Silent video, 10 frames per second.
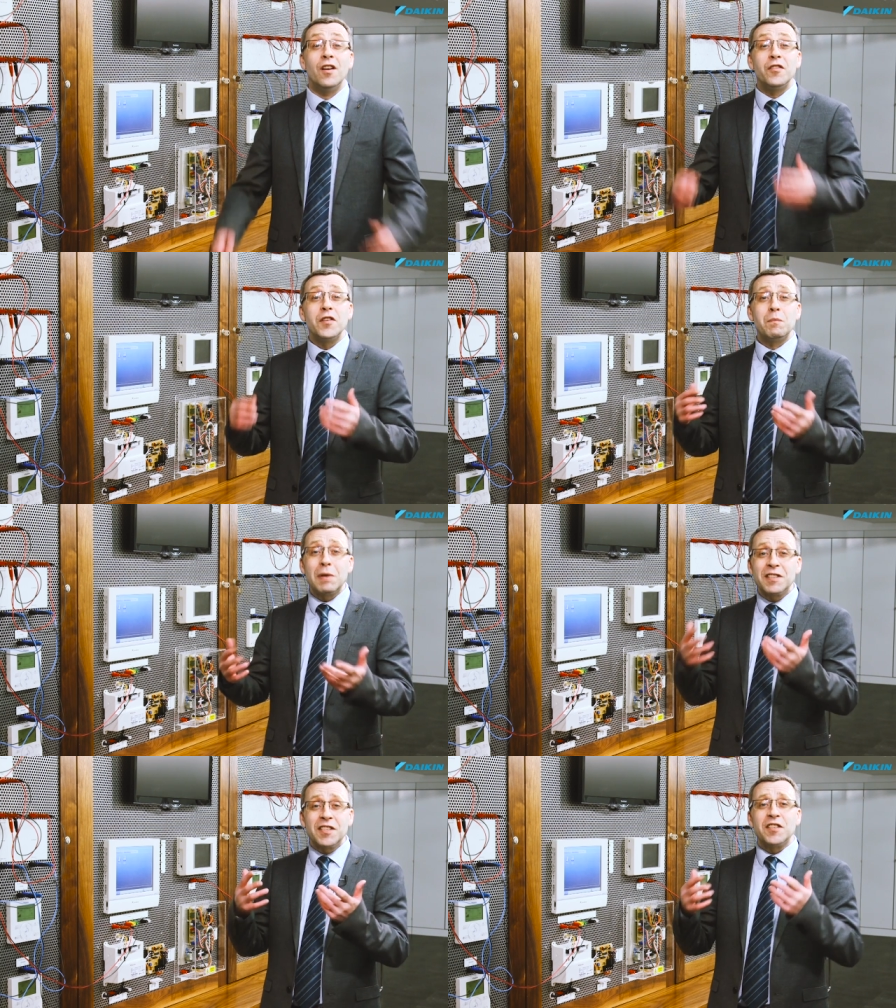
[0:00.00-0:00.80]
The
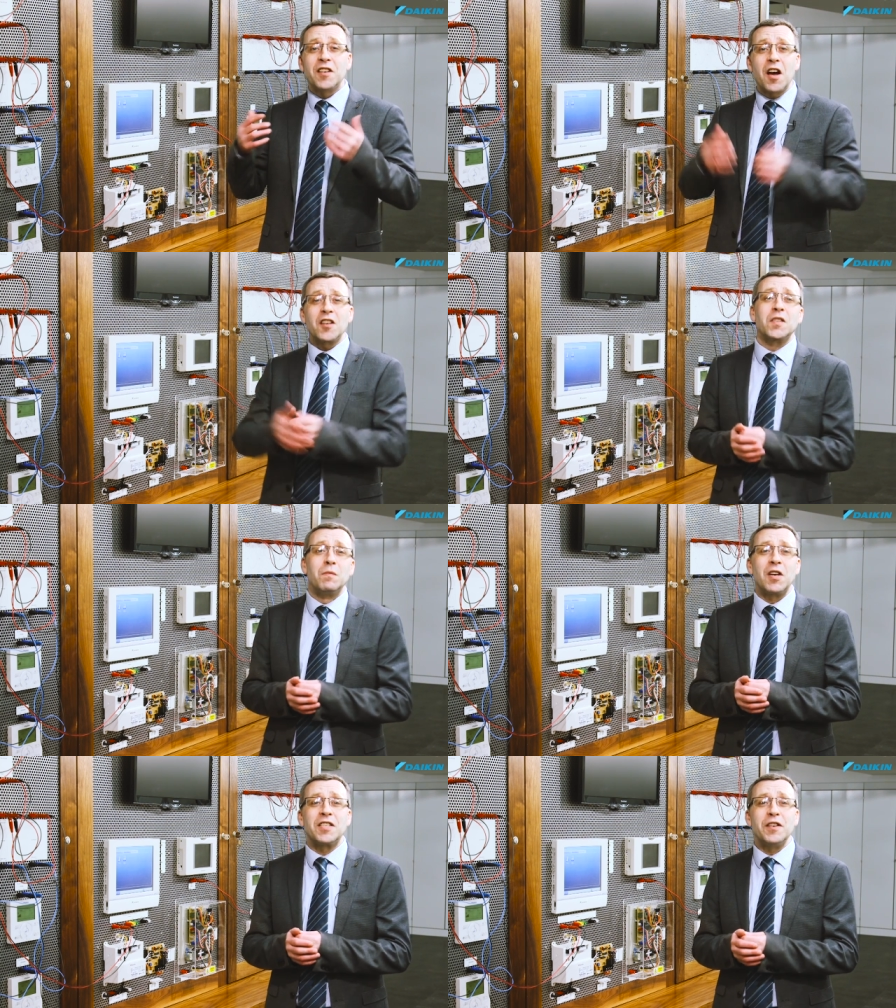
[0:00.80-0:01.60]
ability to
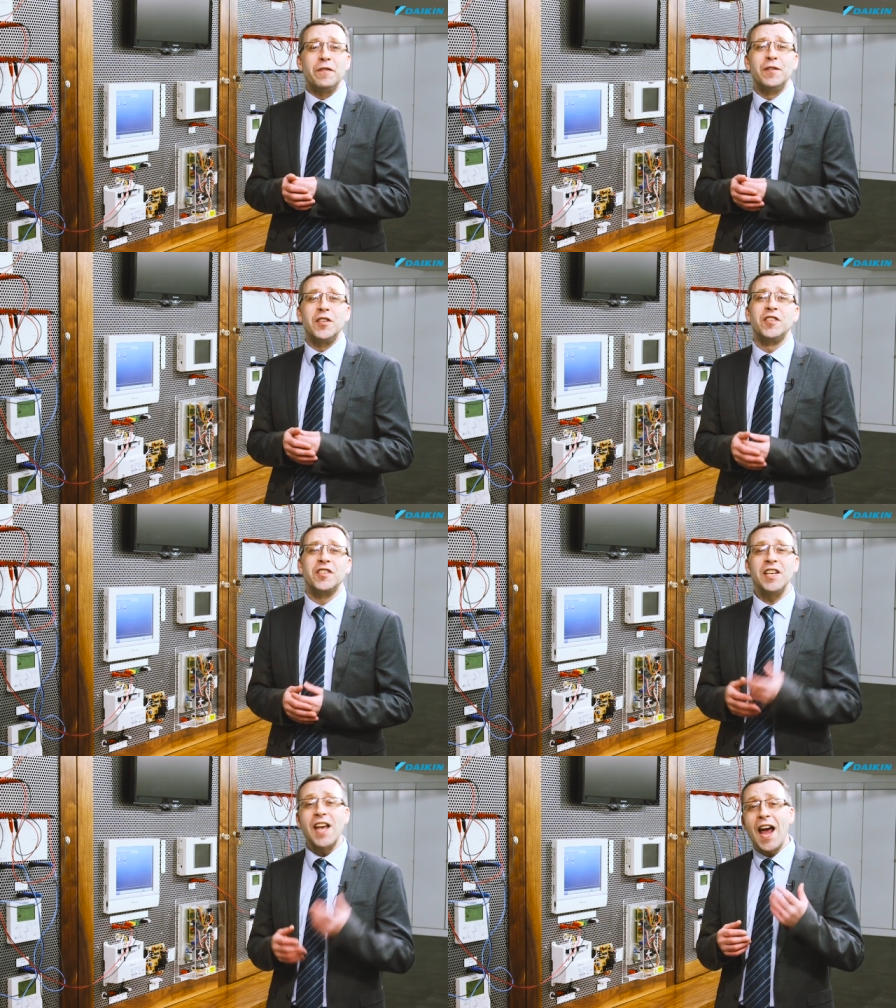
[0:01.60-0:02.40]
customise the
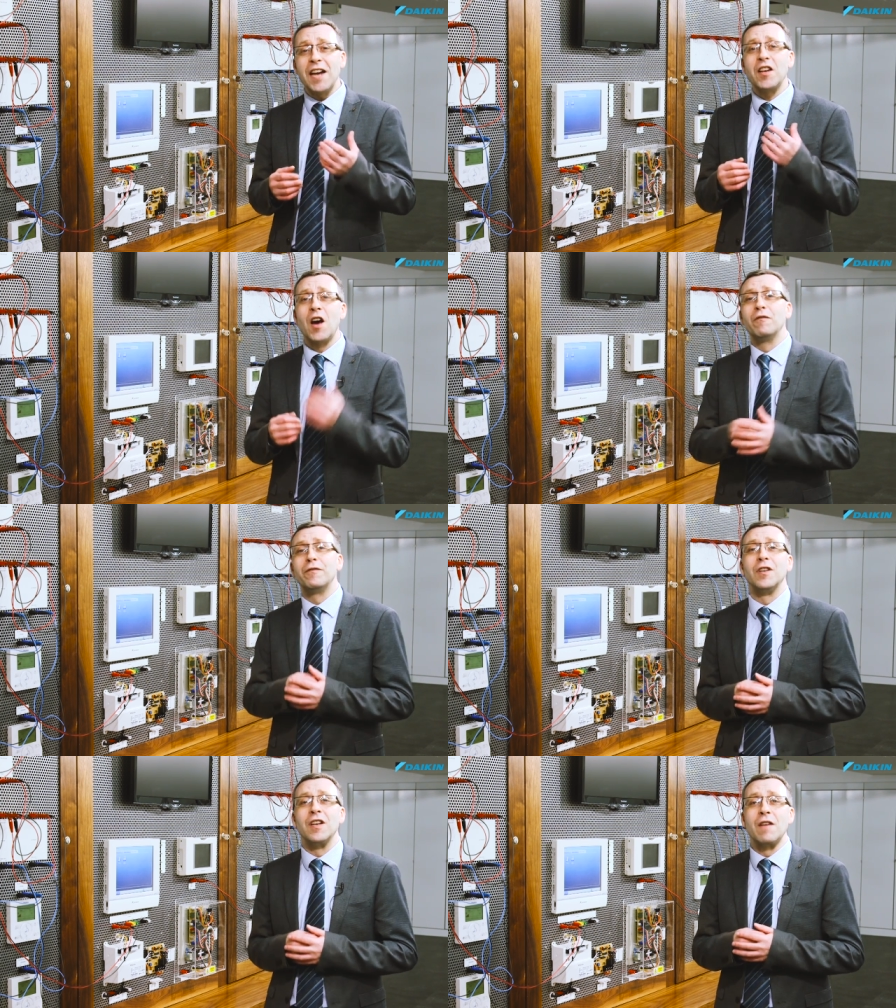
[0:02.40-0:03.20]
efficiency and
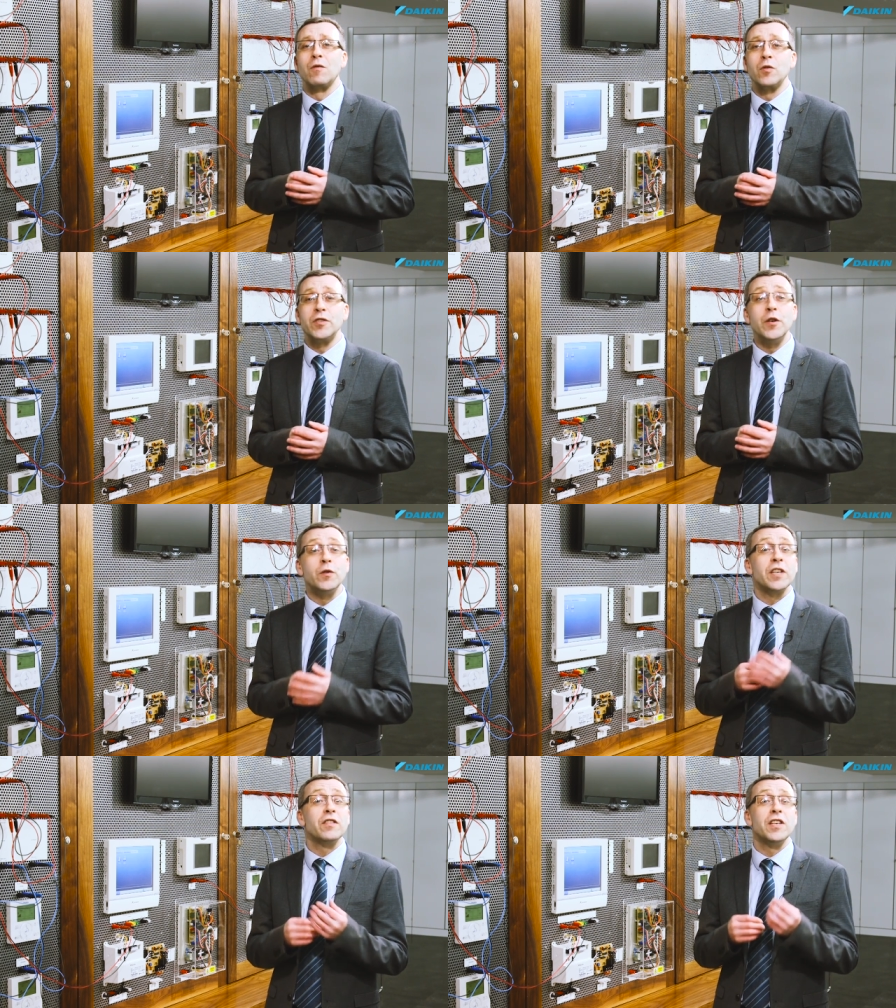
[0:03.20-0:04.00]
comfort levels
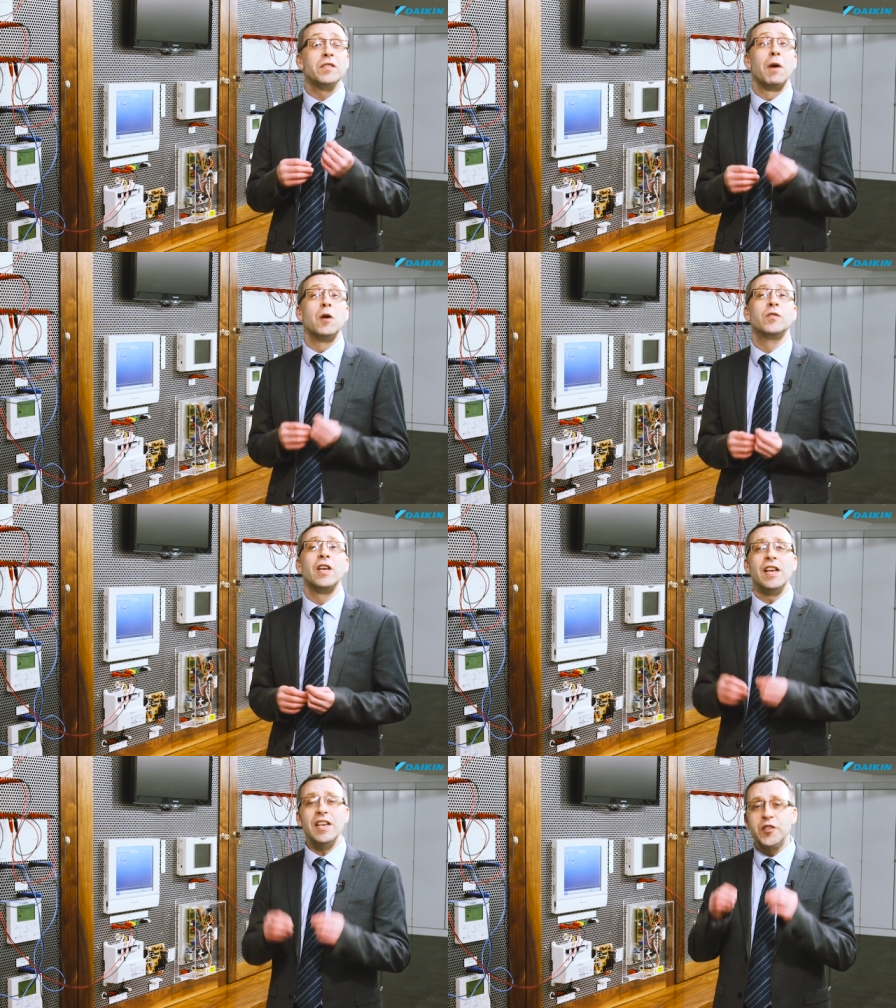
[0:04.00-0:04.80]
using these modes
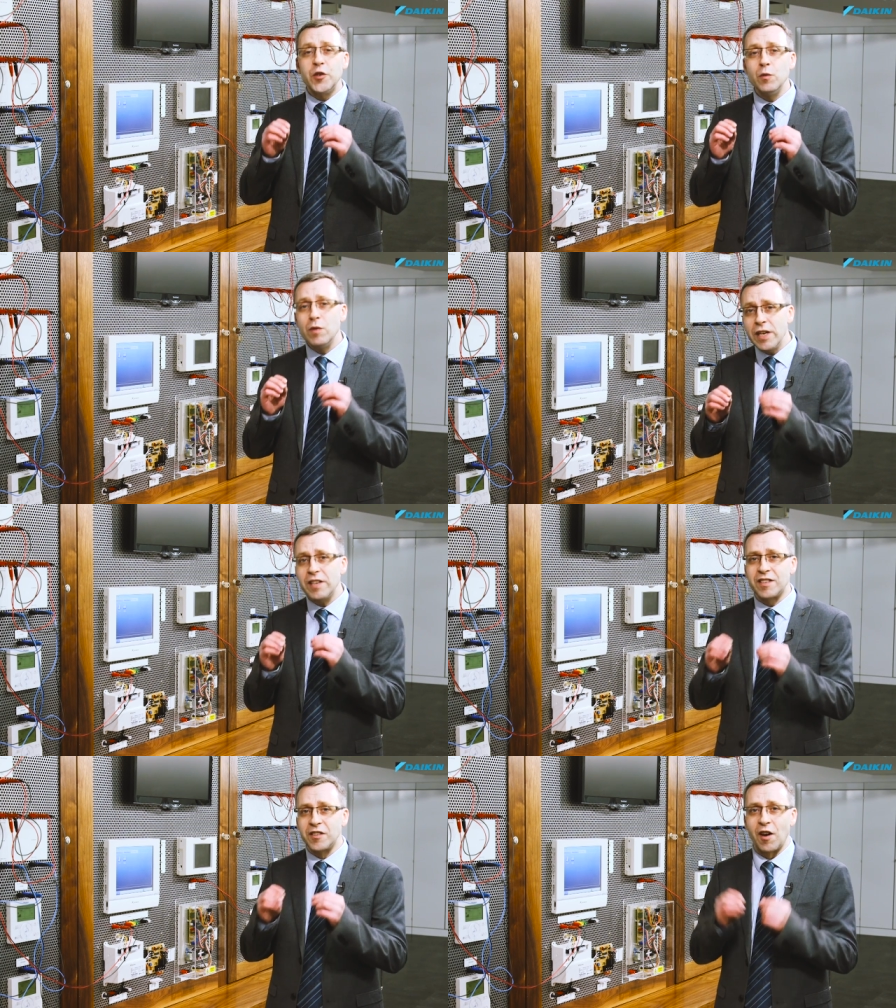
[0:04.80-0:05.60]
is
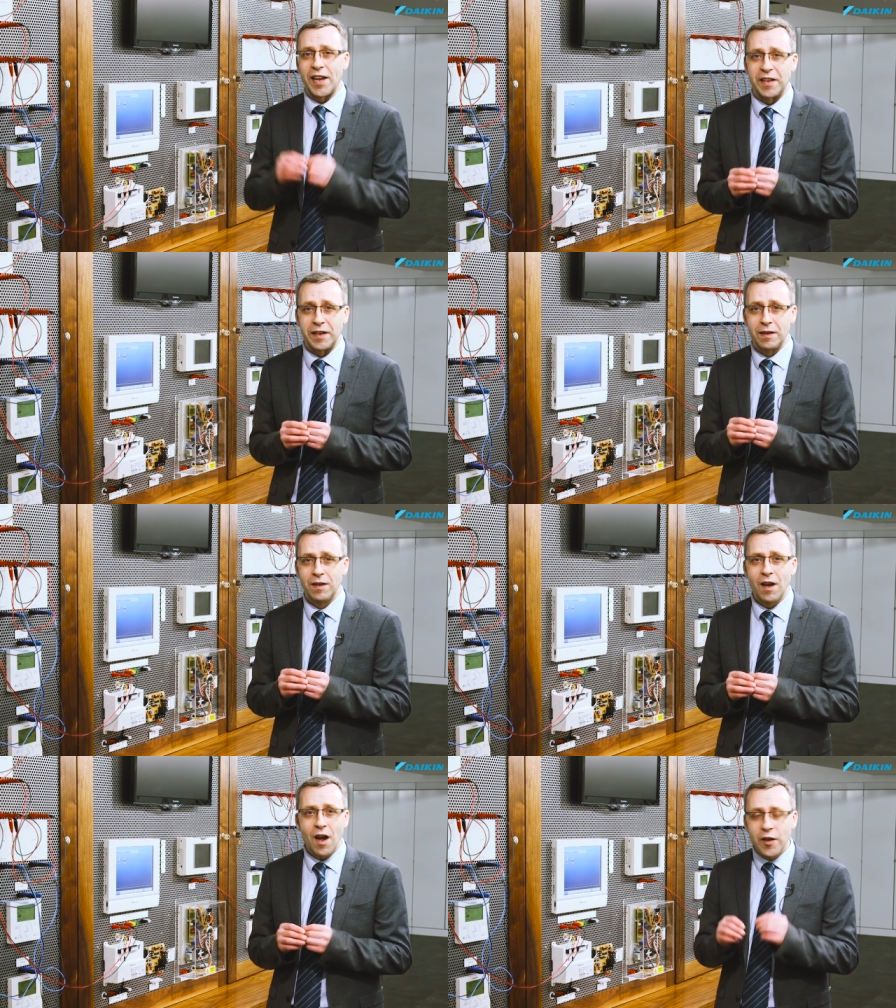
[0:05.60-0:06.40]
unique to Daikin
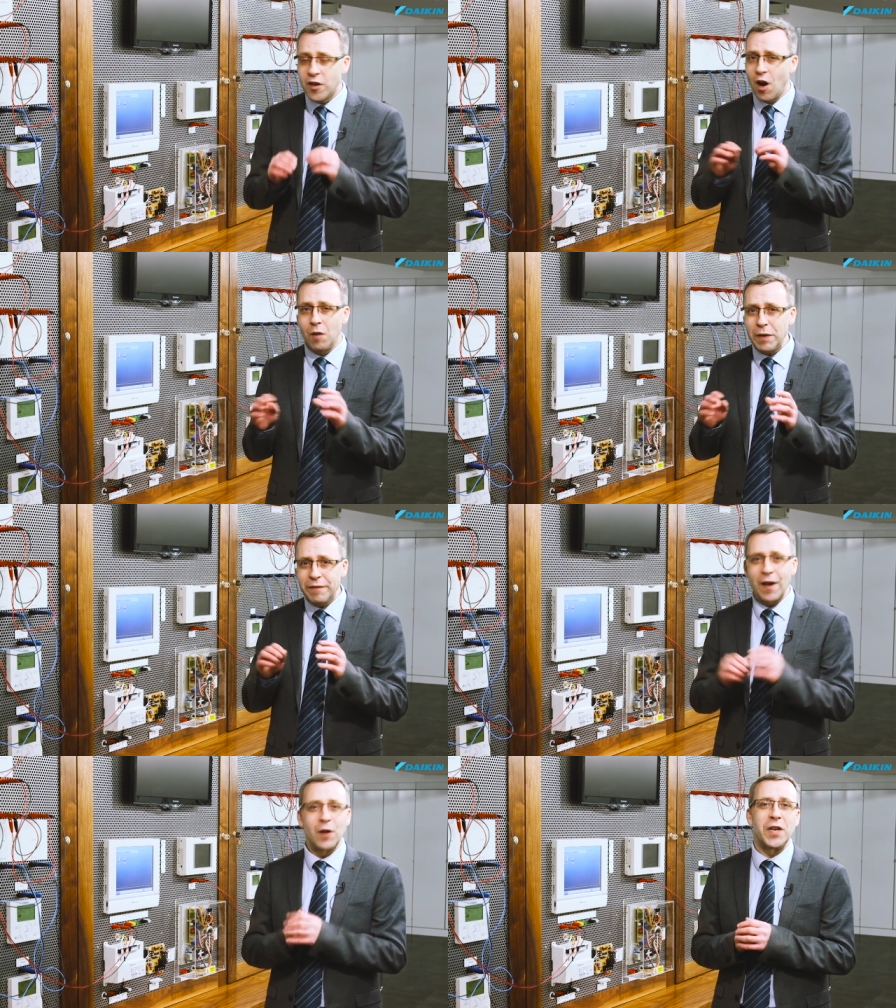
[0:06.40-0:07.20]
and can't be
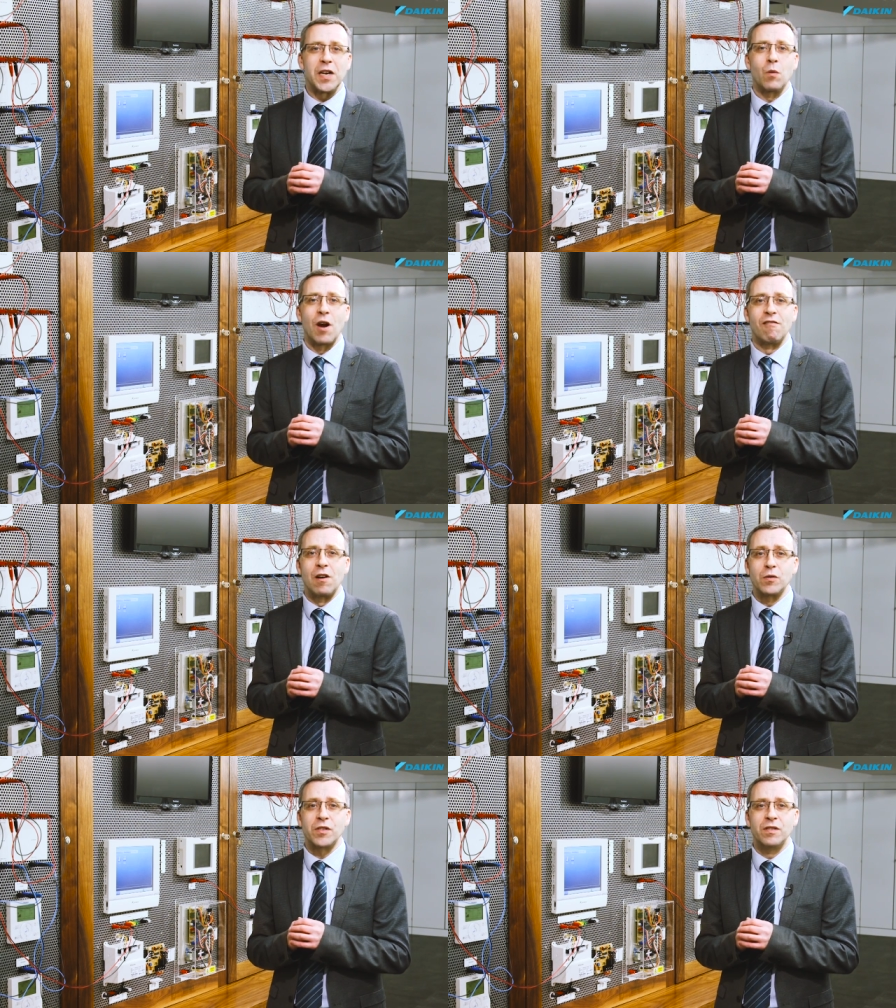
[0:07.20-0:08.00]
found anywhere
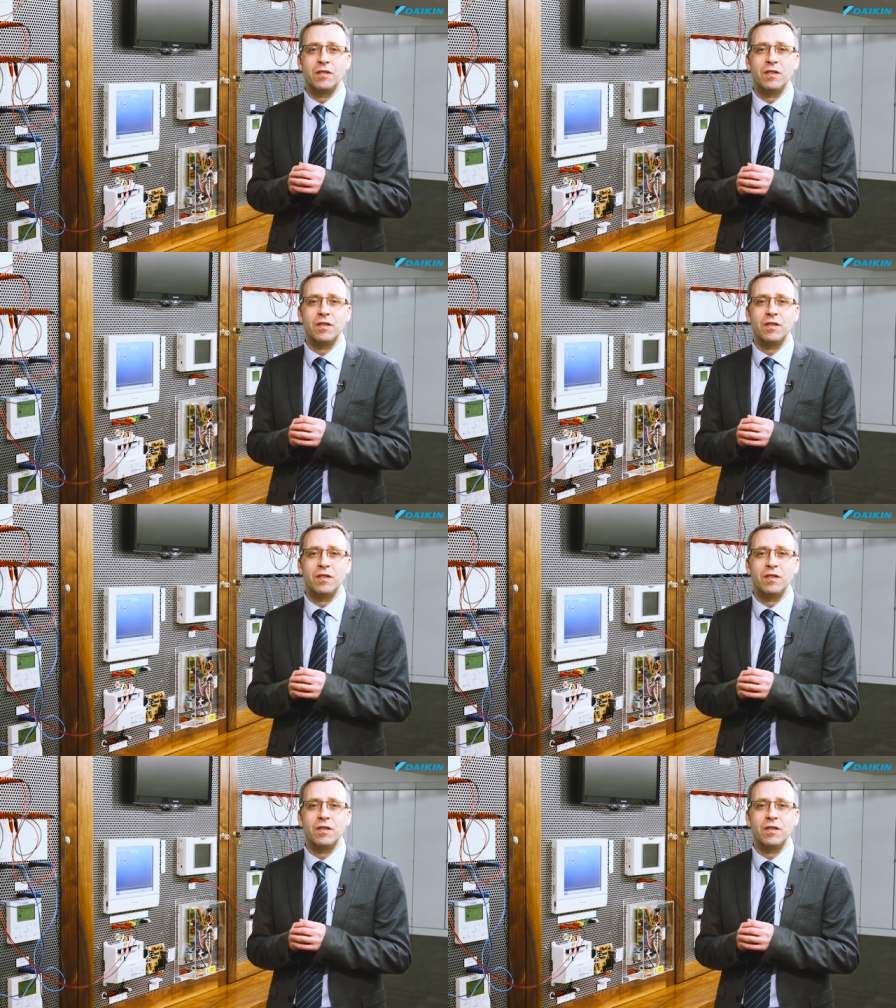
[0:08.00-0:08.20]
else.